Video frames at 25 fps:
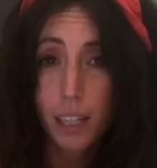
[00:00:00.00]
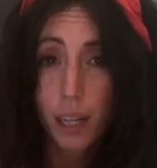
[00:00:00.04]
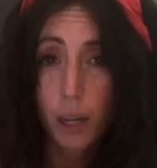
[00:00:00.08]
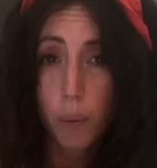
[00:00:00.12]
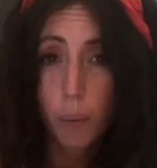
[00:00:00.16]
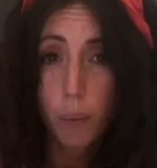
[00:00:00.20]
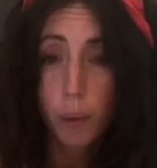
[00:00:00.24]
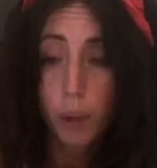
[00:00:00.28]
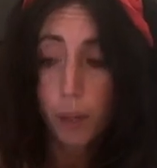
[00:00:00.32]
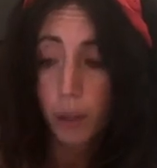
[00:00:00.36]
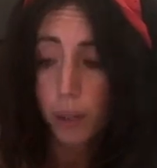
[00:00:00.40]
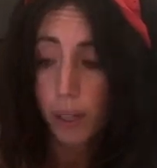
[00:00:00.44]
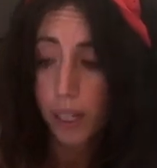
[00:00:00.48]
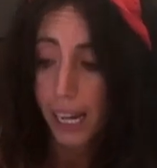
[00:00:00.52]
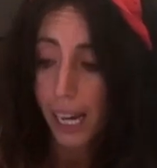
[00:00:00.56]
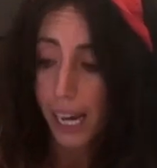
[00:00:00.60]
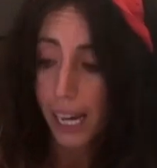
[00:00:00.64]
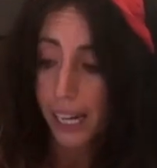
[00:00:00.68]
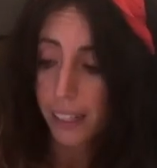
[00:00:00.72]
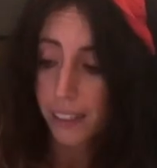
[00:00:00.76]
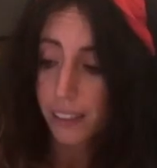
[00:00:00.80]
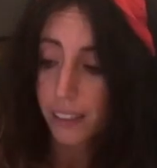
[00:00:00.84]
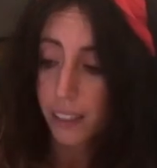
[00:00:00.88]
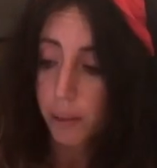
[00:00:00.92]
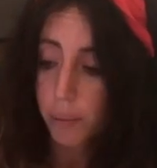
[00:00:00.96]
We're going to
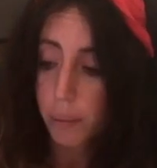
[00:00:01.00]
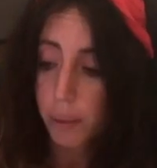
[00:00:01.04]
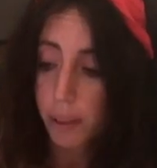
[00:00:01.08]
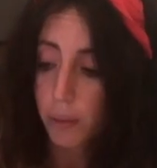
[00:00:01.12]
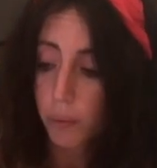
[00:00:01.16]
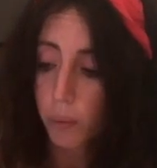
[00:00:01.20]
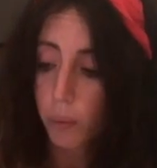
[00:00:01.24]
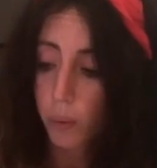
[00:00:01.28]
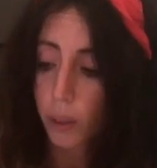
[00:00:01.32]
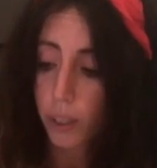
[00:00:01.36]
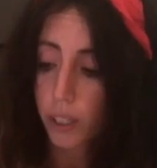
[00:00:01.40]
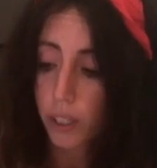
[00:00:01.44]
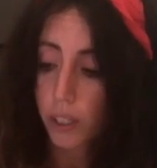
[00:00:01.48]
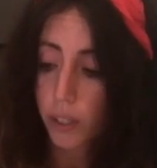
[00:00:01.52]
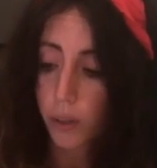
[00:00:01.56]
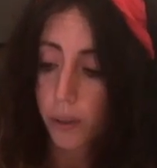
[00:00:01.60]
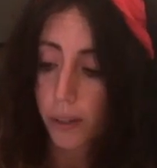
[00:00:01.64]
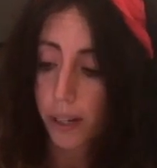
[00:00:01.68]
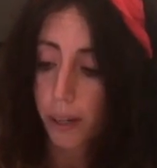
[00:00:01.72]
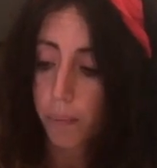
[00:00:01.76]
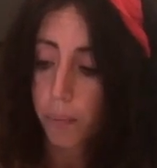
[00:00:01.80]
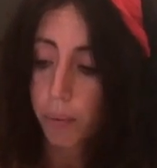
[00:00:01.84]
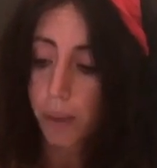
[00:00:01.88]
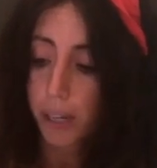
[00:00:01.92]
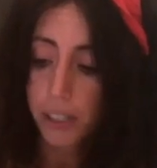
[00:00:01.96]
add a little bit of water to
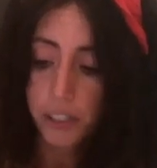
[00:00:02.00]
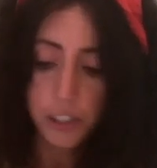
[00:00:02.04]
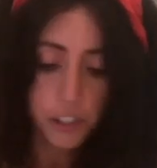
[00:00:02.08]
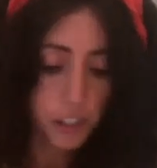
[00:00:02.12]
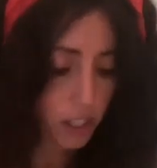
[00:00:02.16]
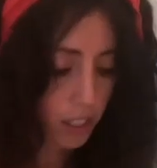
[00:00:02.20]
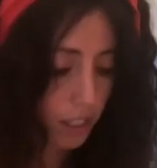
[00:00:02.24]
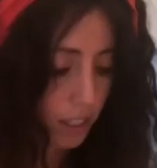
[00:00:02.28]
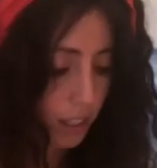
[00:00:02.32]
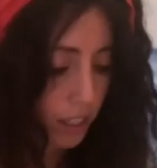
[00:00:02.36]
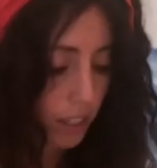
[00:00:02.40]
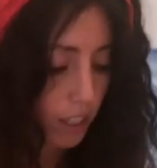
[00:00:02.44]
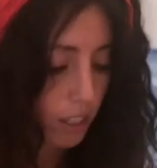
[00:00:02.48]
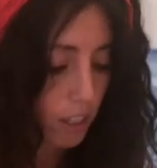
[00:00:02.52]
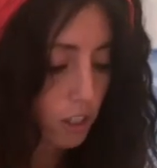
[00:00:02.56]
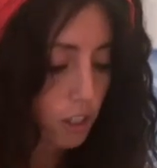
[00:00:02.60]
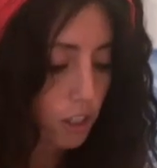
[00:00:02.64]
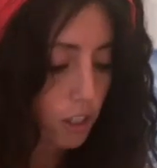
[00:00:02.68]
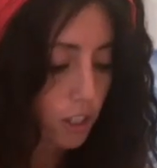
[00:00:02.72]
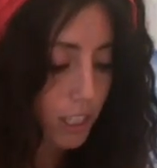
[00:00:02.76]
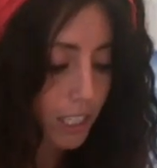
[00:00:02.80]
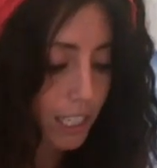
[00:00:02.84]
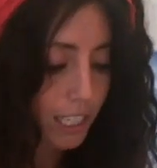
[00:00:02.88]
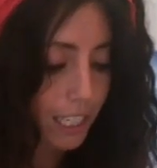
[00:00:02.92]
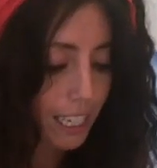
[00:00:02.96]
our brush
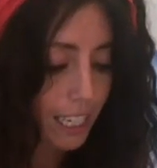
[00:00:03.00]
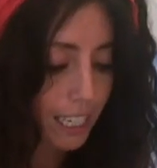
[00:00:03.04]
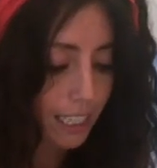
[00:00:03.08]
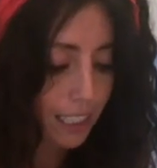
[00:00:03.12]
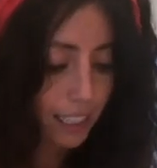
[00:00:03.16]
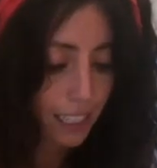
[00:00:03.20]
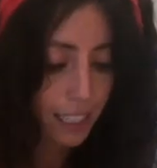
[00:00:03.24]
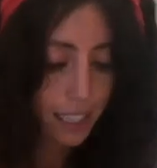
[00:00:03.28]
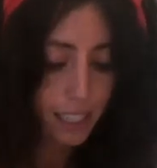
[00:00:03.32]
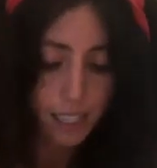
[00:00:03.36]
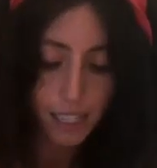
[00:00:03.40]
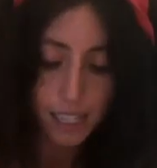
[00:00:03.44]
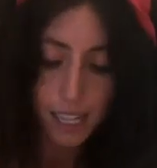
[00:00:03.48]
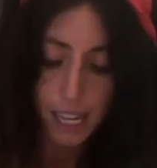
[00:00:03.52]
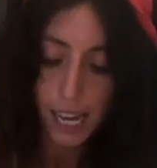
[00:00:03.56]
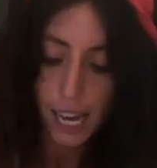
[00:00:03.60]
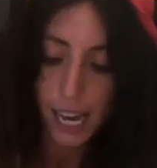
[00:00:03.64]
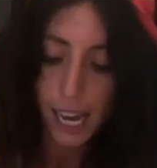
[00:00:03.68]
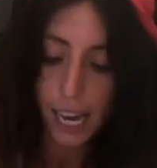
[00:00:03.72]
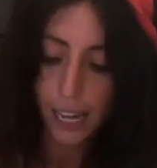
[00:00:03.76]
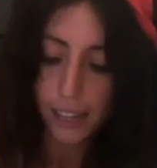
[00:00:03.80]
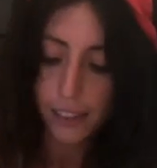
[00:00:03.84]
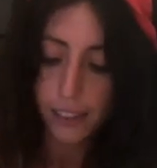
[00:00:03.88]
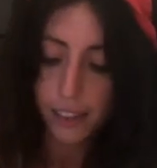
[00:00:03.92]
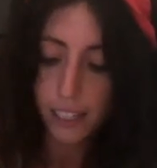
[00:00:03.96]
choose a colour,
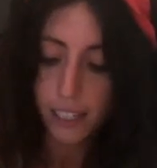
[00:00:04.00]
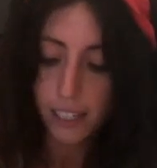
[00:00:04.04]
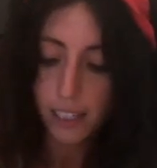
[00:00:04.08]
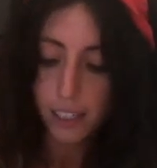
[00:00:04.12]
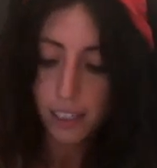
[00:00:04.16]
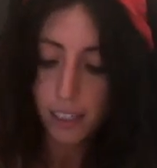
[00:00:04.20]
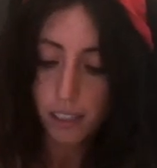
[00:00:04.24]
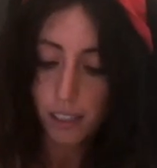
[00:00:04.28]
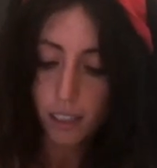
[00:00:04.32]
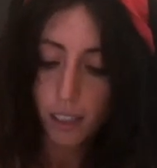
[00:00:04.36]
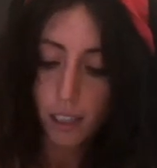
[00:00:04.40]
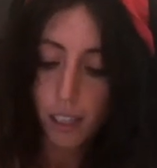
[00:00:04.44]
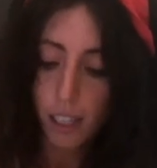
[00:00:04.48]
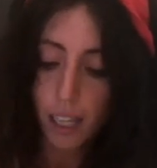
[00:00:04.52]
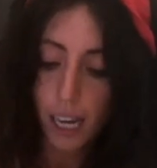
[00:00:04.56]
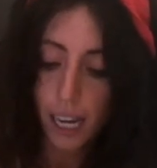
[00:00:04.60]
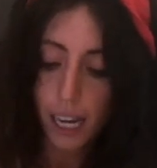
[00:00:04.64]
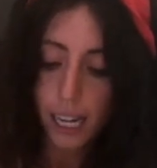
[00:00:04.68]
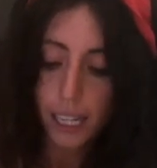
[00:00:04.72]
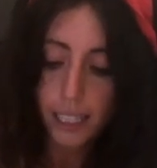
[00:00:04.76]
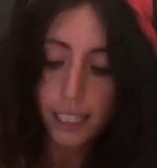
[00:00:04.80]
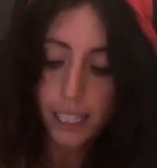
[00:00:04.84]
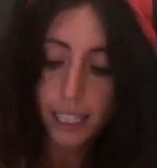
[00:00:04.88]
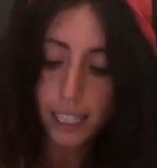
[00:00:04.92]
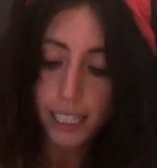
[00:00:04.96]
and then
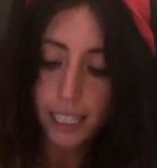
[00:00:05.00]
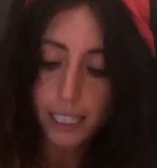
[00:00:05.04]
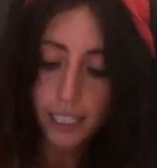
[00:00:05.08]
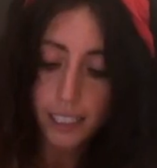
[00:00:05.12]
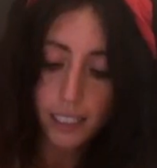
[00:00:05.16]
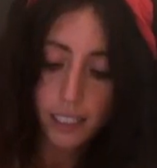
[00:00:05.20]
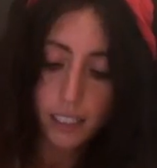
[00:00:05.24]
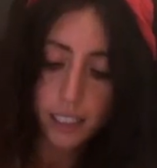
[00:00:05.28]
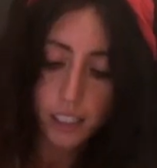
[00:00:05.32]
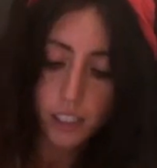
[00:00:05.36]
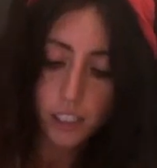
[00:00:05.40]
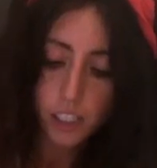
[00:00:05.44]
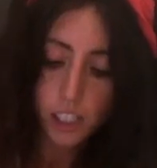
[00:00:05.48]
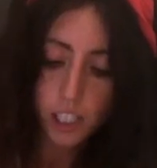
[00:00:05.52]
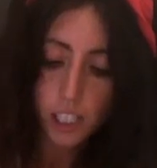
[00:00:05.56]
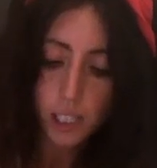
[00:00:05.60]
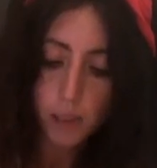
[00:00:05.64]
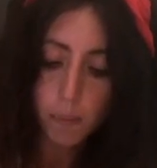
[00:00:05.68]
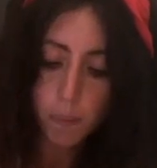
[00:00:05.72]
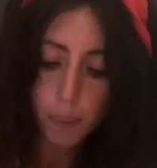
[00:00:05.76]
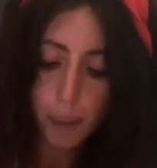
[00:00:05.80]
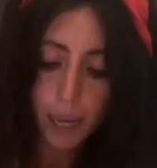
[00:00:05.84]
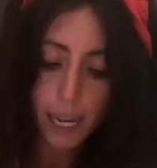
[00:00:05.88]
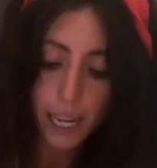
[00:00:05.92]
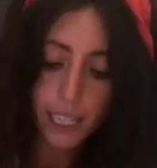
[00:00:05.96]
lightly
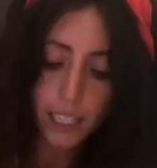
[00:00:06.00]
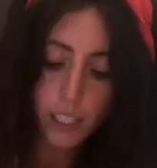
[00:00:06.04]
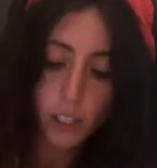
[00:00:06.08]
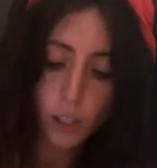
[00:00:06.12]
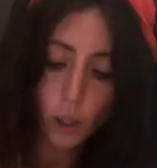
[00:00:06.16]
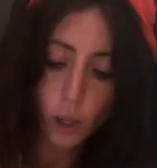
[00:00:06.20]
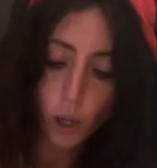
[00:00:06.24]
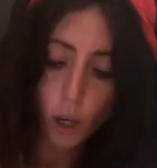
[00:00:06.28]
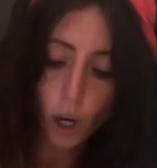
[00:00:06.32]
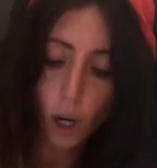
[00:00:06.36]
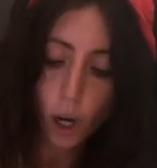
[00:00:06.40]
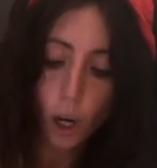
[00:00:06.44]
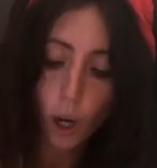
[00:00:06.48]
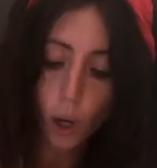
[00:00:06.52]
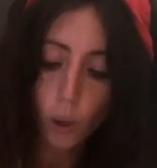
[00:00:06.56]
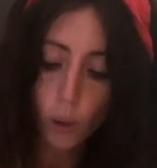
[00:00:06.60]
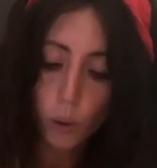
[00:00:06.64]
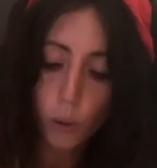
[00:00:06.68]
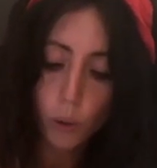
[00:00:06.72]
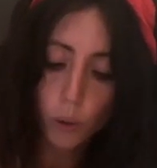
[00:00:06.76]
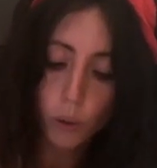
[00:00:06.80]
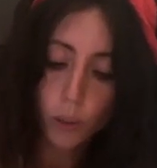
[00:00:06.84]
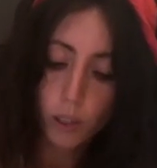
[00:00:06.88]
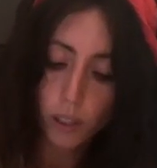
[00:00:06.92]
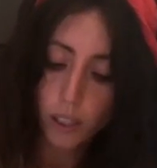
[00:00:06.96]
just paint your
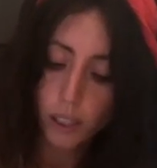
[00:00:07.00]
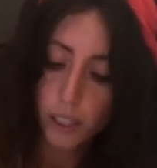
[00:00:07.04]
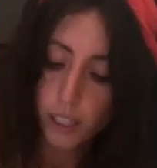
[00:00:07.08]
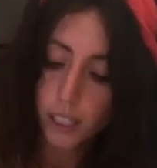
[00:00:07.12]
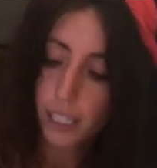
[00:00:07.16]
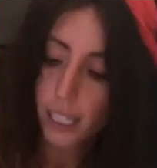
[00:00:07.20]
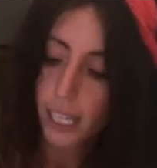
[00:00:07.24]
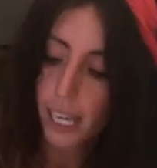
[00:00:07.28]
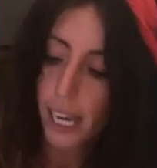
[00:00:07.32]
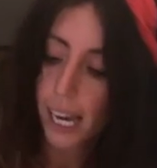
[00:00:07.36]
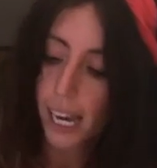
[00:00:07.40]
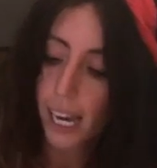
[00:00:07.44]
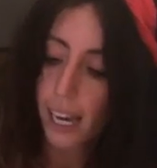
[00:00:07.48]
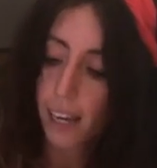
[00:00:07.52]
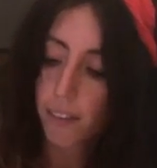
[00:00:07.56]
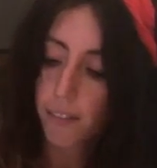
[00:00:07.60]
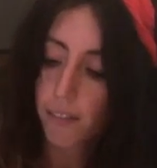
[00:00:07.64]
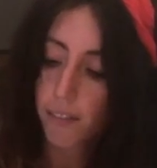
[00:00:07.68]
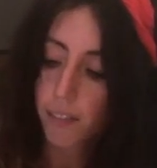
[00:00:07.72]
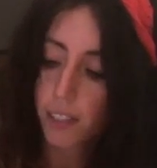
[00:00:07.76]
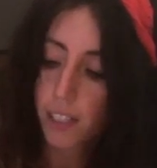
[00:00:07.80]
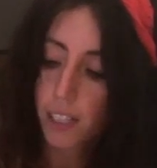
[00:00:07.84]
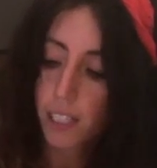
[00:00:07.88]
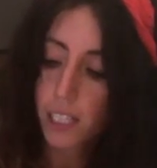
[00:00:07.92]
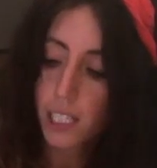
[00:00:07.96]
whole
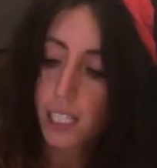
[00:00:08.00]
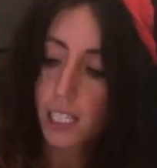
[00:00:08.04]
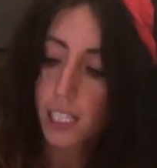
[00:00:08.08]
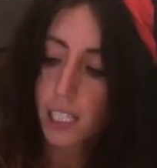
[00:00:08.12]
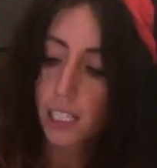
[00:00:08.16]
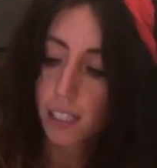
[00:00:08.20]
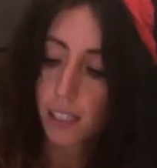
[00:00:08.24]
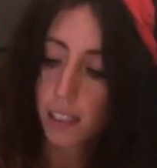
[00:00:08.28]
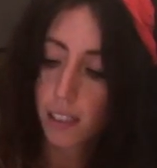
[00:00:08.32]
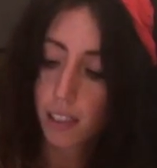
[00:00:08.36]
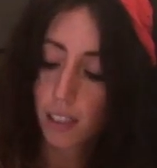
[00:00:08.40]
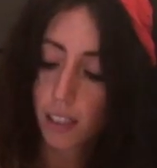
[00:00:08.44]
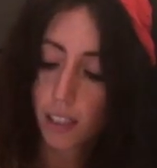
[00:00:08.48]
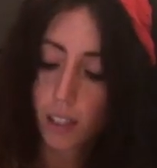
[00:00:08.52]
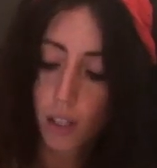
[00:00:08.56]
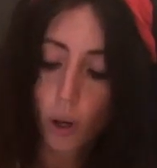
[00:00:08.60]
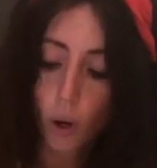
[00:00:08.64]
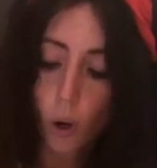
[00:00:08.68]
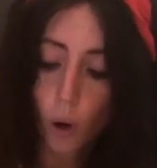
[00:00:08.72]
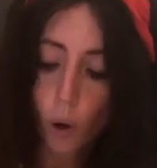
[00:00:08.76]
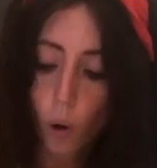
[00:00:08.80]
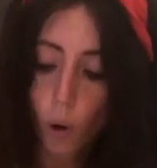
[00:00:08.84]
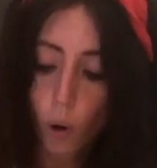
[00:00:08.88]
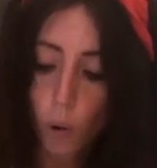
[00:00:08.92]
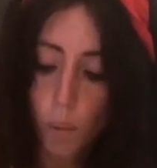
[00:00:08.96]
canvas
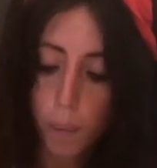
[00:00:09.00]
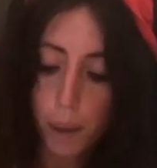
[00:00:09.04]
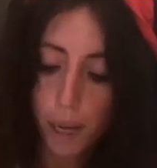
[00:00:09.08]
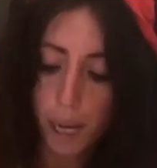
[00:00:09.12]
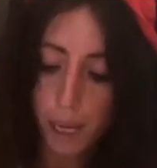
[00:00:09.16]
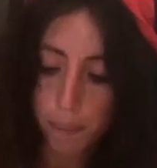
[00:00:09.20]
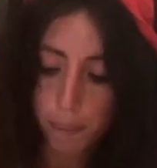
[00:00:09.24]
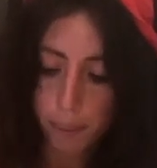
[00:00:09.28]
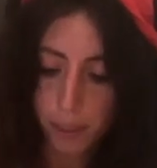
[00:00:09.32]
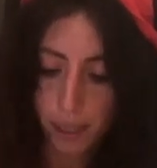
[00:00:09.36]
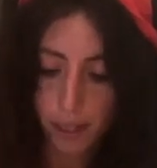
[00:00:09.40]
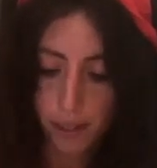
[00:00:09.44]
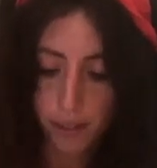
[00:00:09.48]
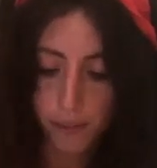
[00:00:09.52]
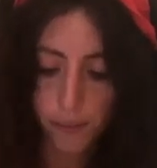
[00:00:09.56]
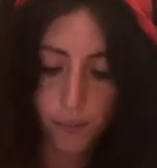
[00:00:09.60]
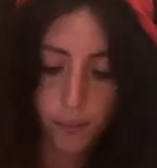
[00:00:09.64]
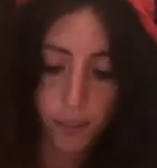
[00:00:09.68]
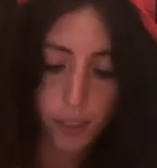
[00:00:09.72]
or paper